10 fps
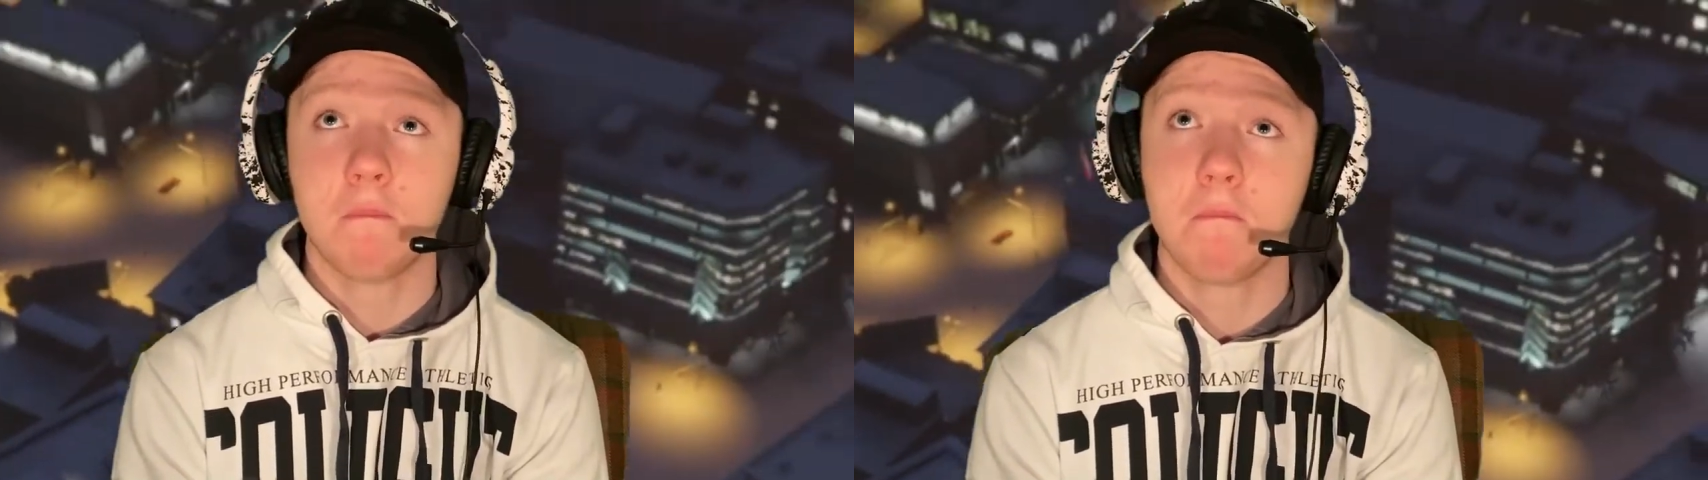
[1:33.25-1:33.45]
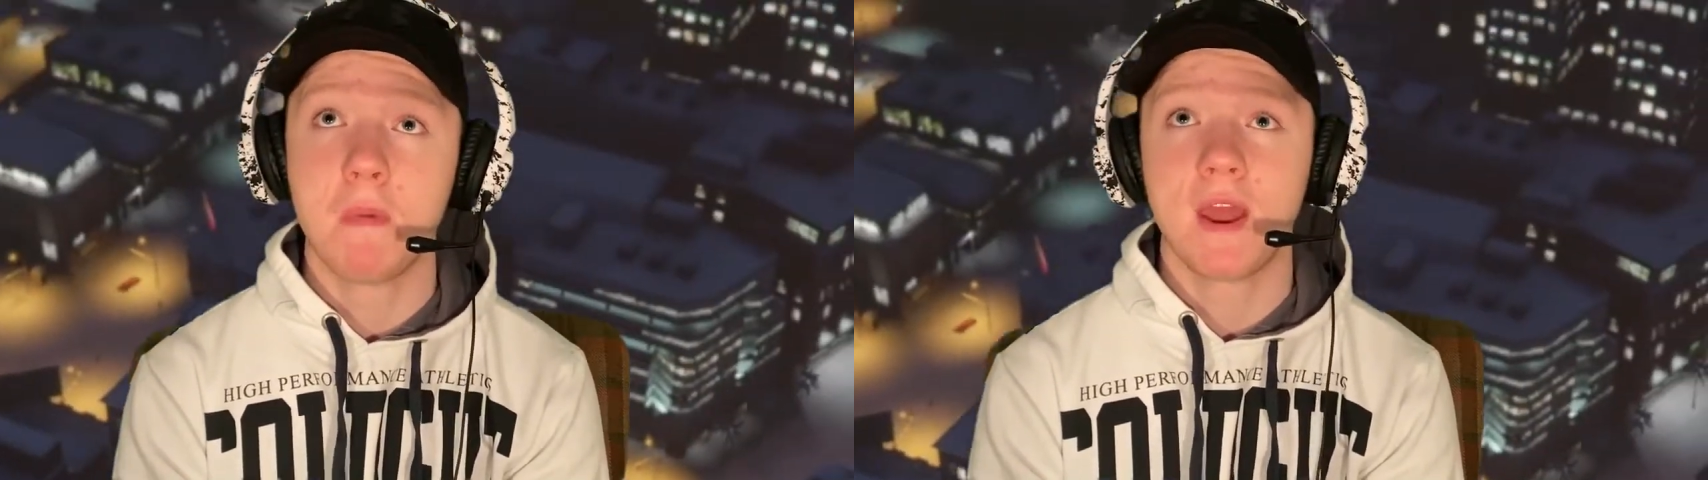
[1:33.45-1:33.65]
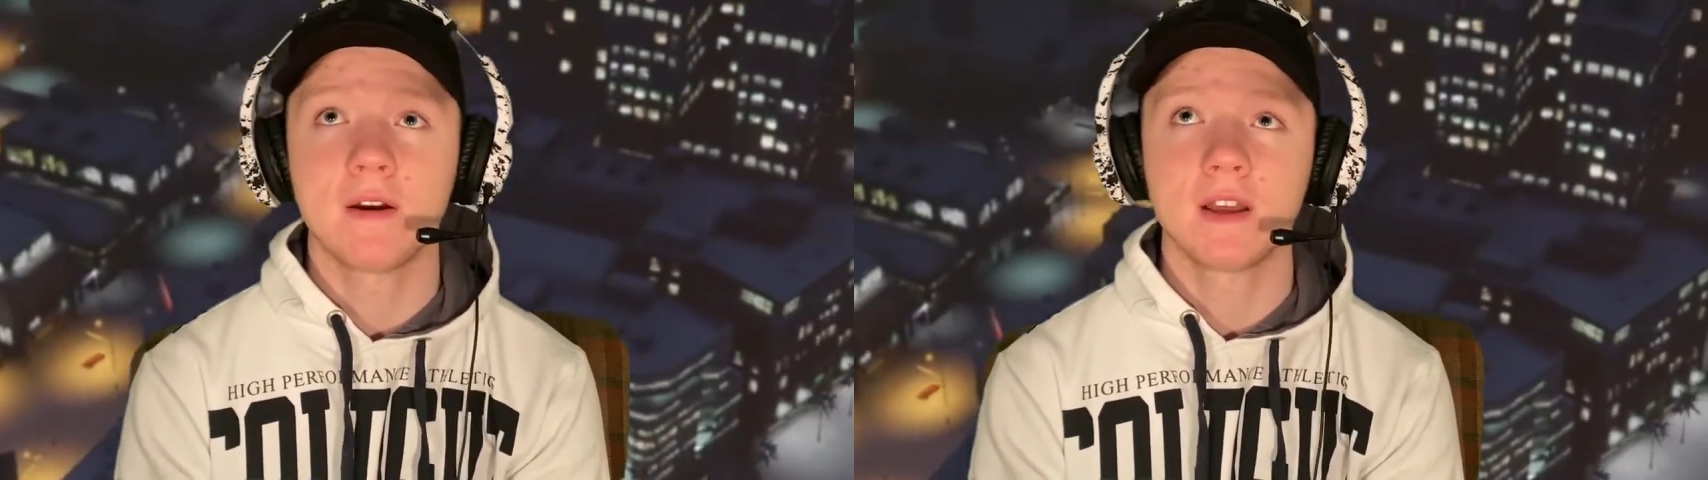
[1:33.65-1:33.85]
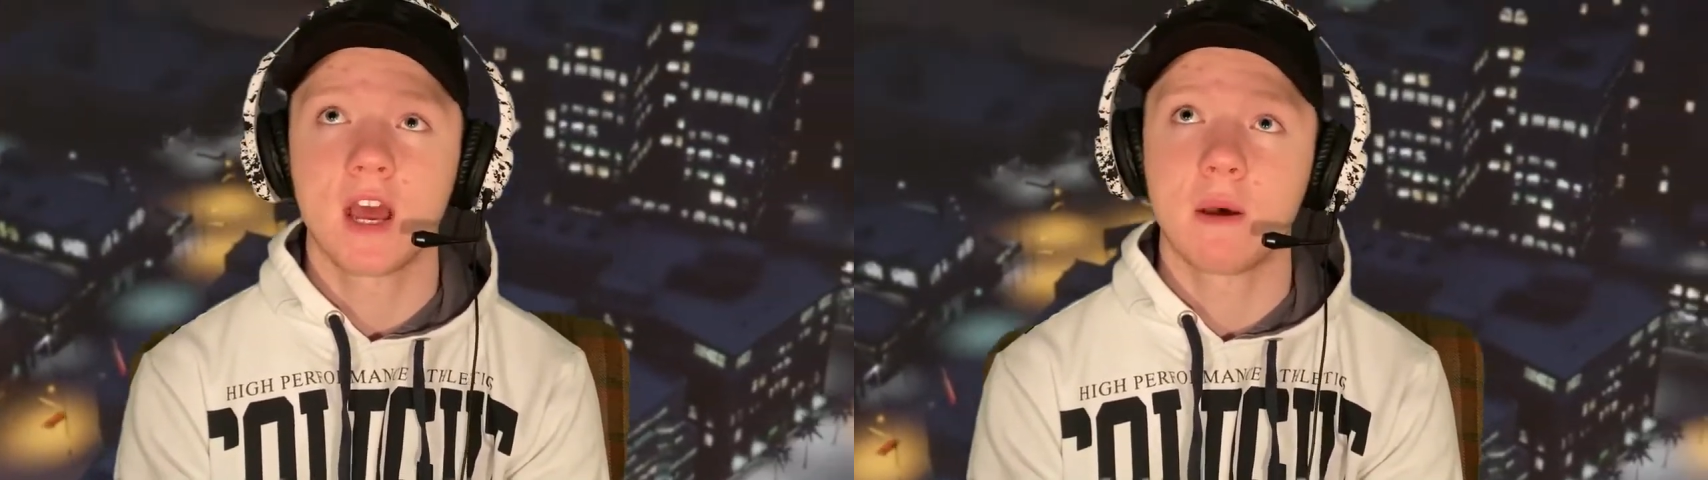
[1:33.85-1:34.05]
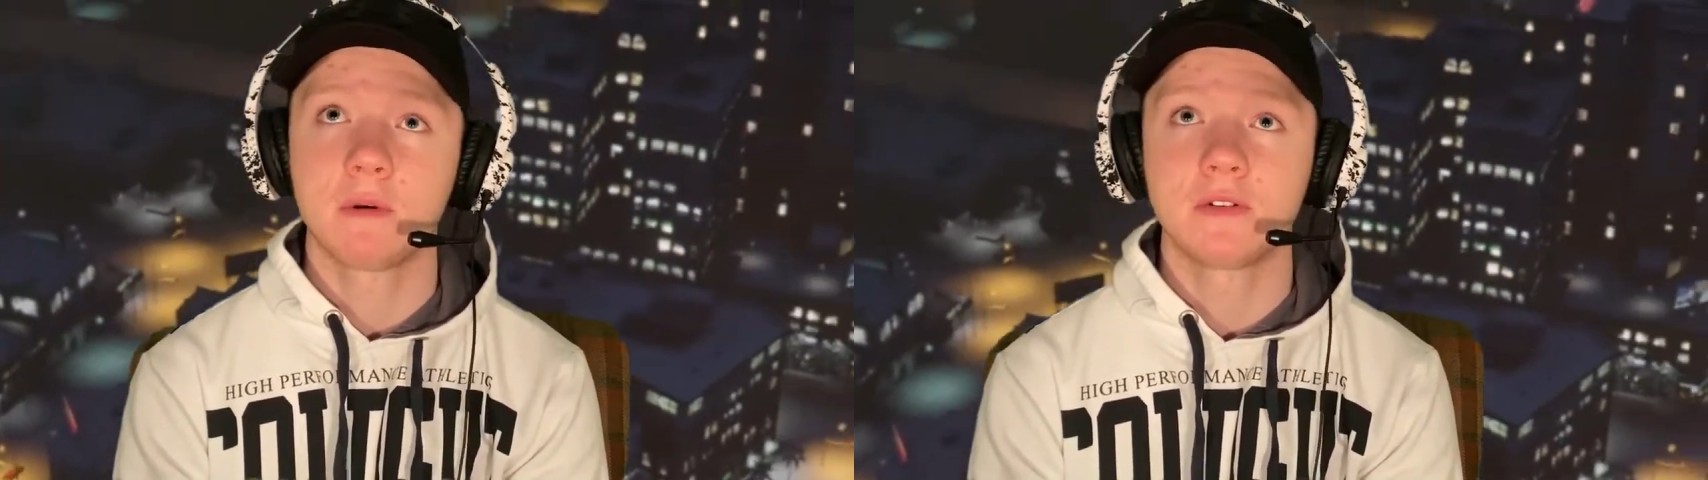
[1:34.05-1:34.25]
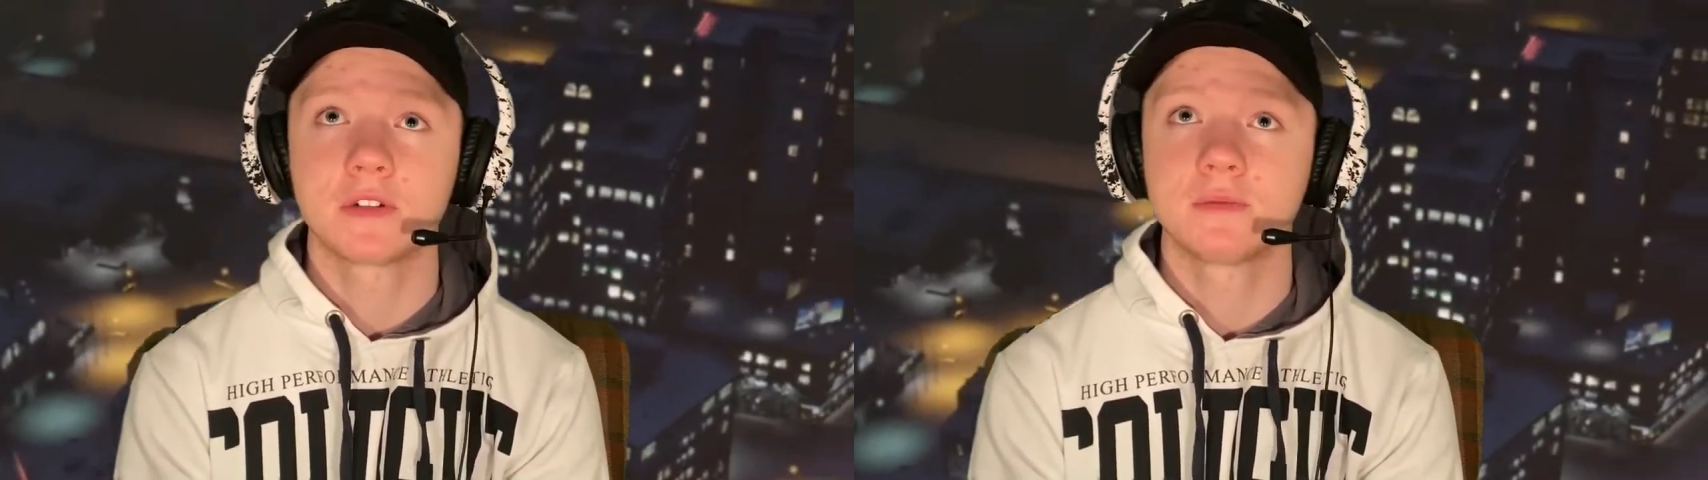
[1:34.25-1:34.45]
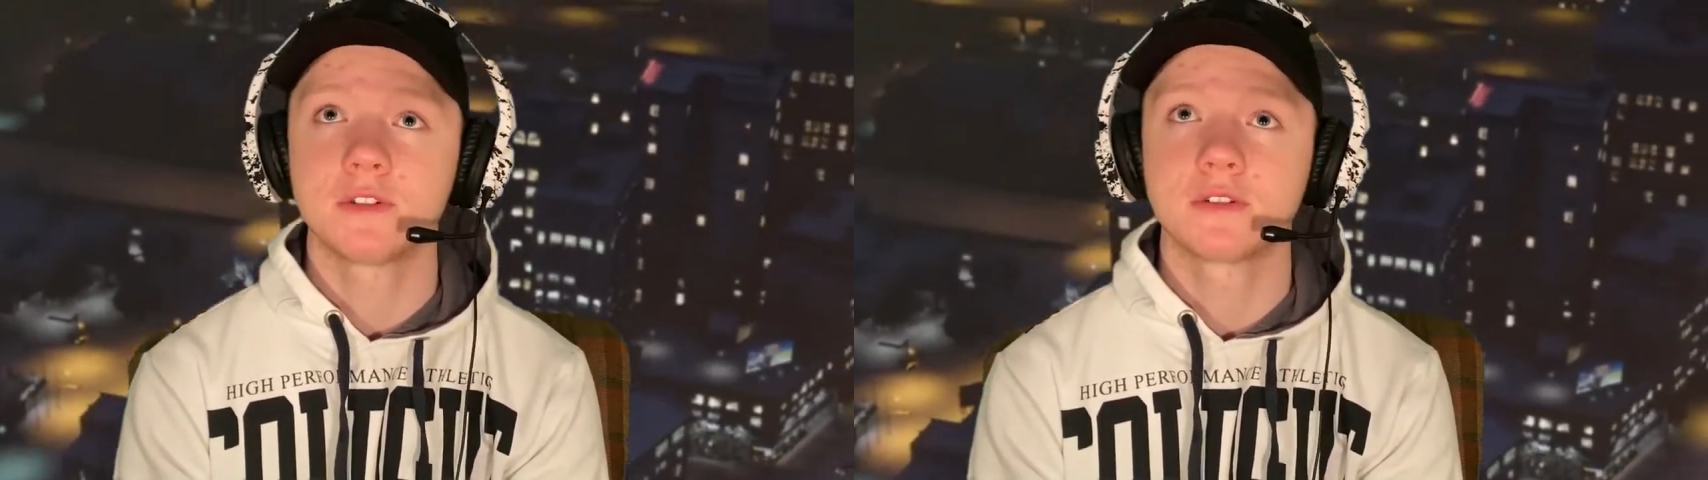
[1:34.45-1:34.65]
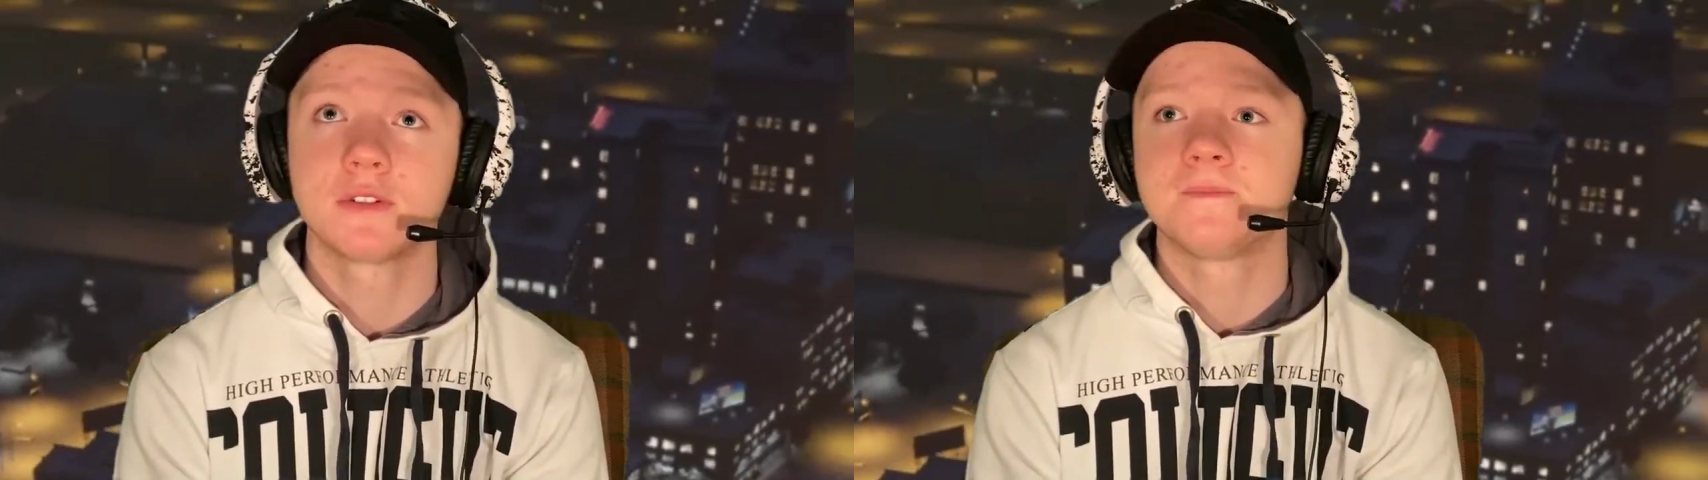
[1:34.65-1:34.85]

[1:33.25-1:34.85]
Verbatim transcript: merry, happy Christmas.